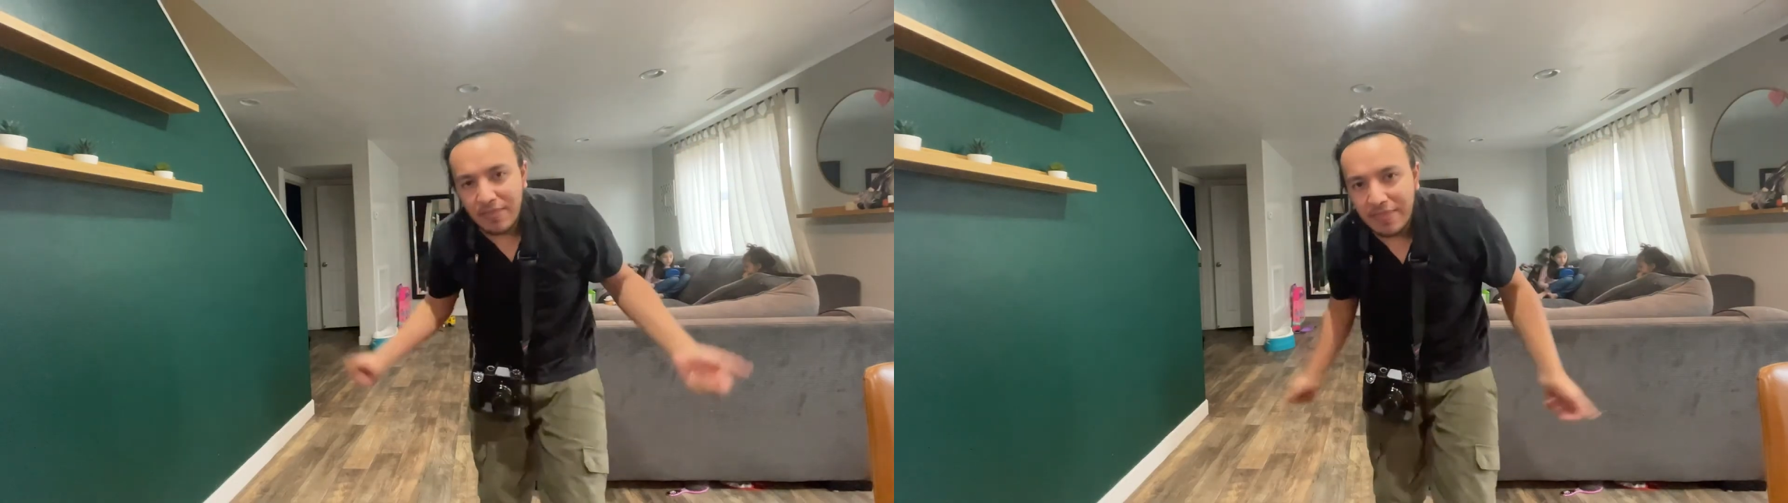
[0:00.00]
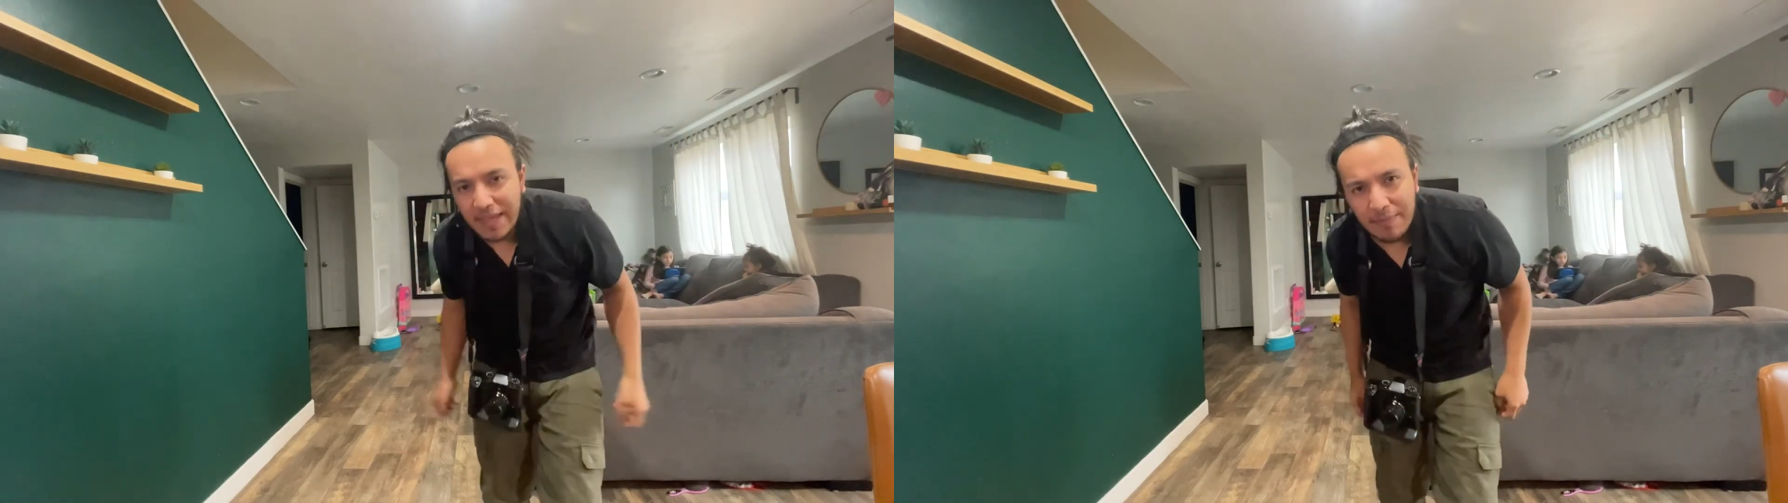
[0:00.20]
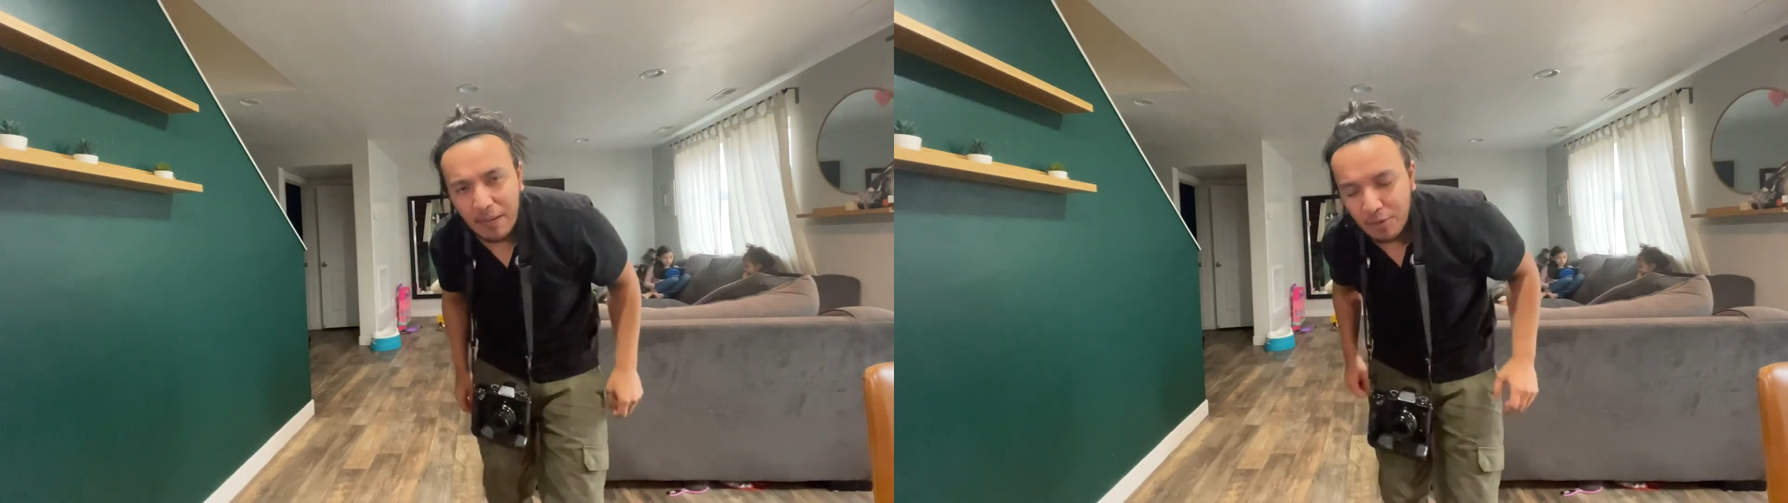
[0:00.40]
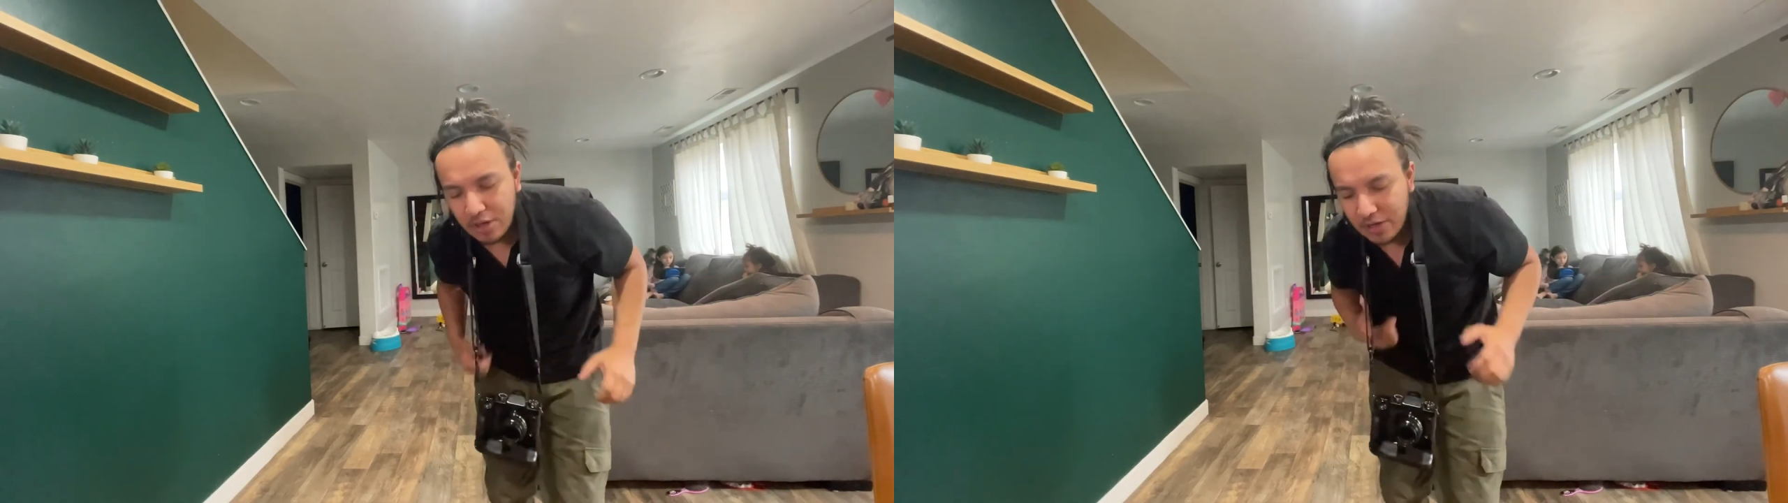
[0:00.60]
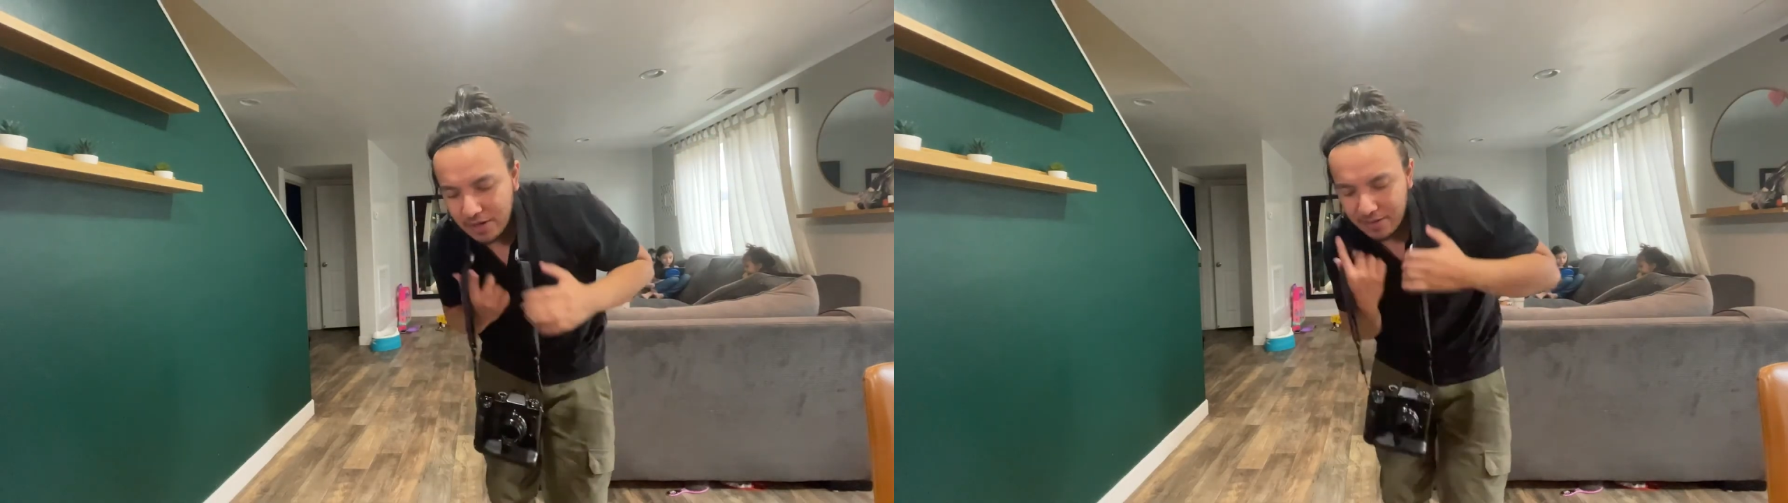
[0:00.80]
They came out pretty
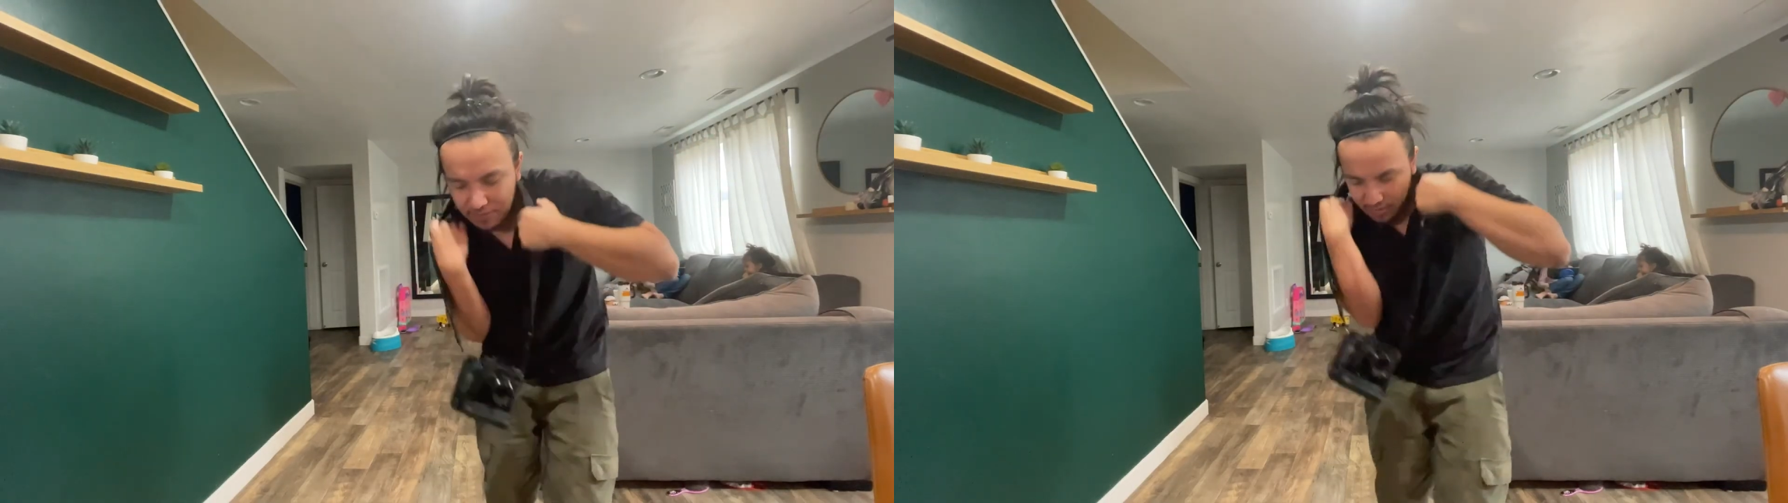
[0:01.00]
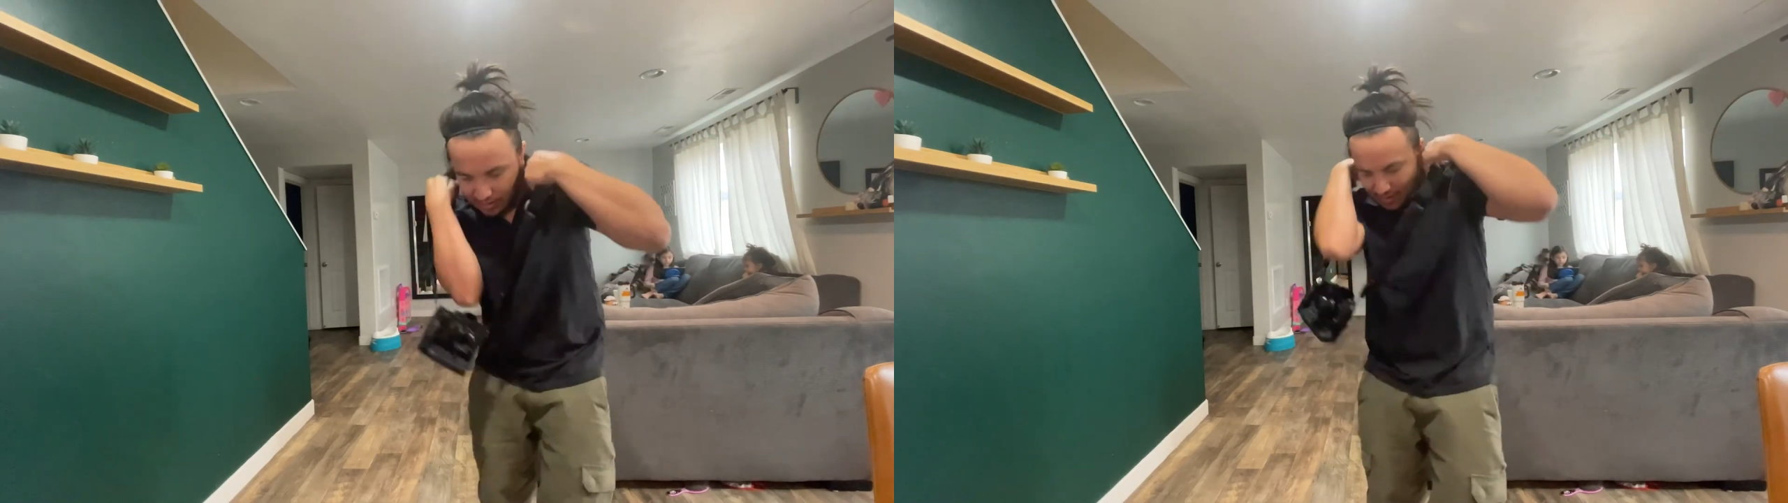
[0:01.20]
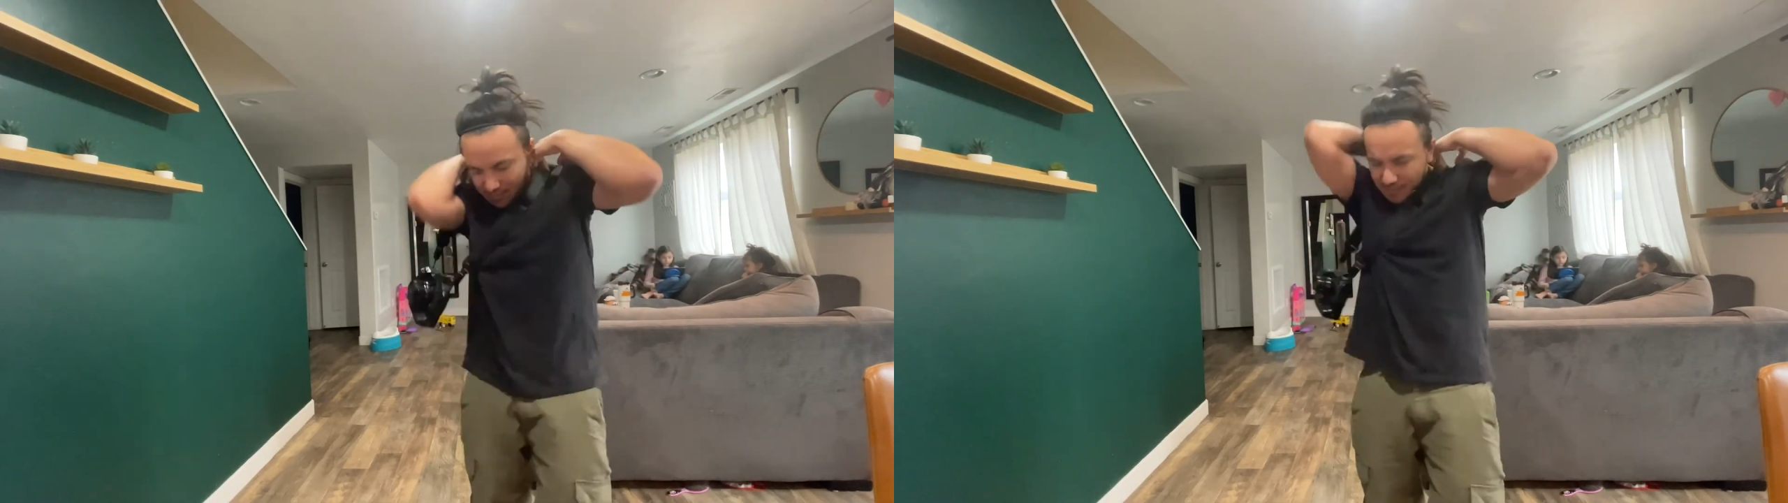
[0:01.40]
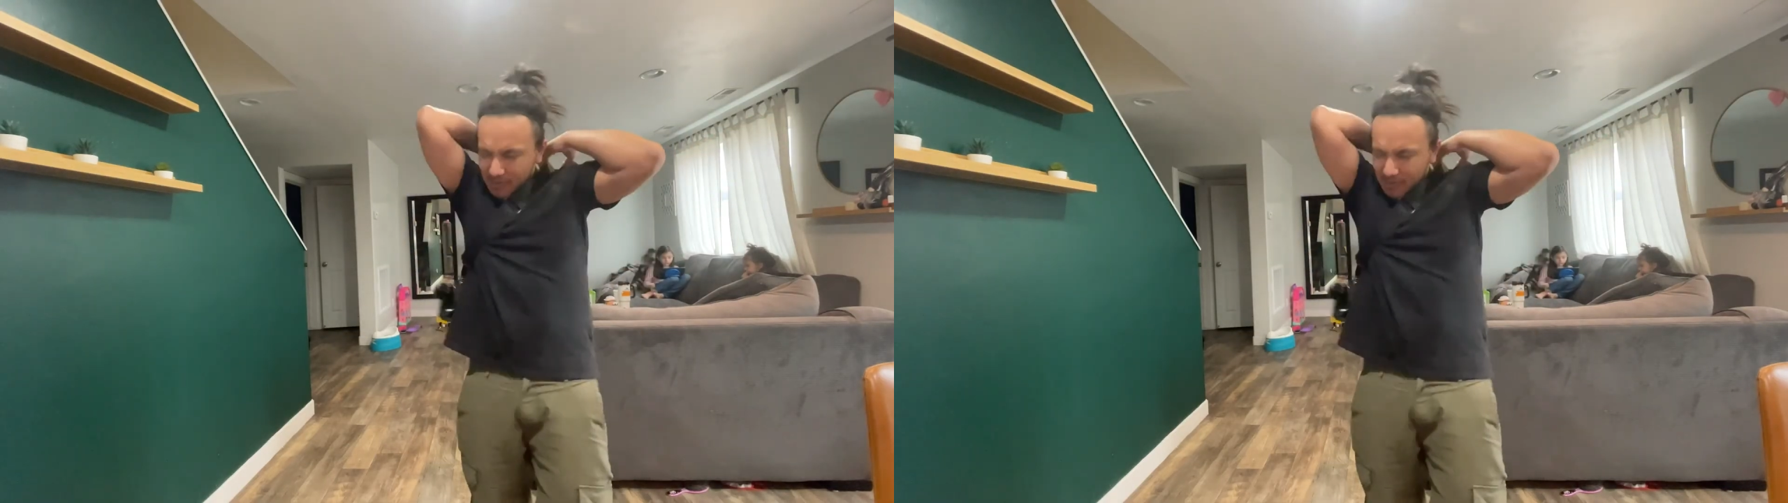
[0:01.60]
good. Like,